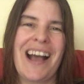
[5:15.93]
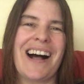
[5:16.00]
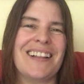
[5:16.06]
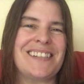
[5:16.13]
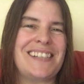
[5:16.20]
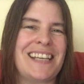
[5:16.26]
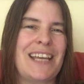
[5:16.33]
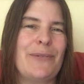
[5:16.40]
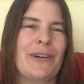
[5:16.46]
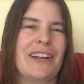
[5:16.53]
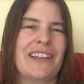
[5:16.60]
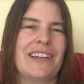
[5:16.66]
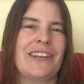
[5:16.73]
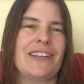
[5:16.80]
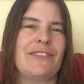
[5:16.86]
I'll see you
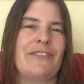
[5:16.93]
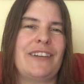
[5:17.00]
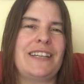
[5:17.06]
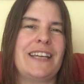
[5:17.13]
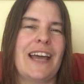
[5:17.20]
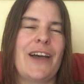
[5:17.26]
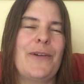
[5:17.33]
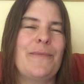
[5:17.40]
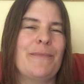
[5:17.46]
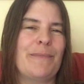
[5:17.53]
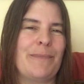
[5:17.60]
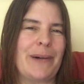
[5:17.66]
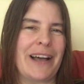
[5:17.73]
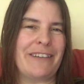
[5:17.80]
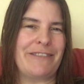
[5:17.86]
on another video.
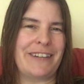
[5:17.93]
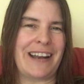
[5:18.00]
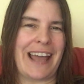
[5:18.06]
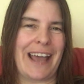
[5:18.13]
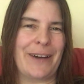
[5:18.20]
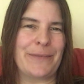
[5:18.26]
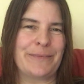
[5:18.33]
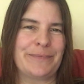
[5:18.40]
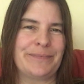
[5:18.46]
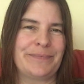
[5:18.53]
Bye for now.